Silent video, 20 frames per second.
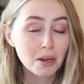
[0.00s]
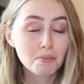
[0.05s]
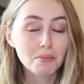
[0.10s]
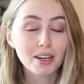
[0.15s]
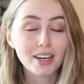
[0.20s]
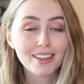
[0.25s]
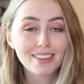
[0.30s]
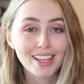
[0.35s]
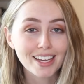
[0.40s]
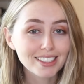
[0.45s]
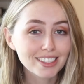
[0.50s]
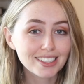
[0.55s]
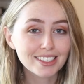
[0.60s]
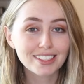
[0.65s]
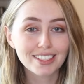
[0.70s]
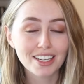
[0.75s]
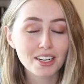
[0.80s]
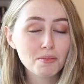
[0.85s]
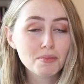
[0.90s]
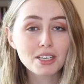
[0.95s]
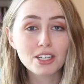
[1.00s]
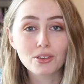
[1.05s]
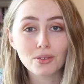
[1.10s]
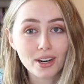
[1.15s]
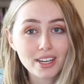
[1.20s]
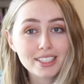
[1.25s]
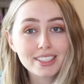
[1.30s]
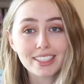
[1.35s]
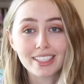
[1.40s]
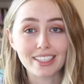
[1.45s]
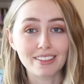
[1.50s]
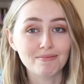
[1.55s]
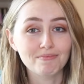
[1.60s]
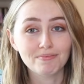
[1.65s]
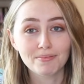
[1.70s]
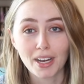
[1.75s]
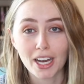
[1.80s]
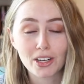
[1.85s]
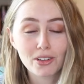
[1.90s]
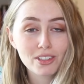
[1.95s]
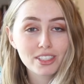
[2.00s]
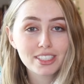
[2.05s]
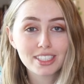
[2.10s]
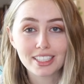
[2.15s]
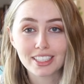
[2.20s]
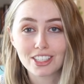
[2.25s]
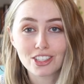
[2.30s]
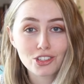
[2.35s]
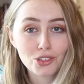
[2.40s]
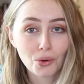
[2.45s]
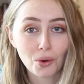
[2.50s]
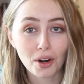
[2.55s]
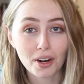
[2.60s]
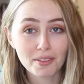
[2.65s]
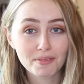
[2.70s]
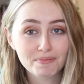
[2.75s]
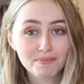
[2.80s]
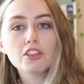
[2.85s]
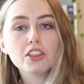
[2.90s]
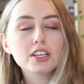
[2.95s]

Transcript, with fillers: but that's gonna be Graceling by Kristin Cashore.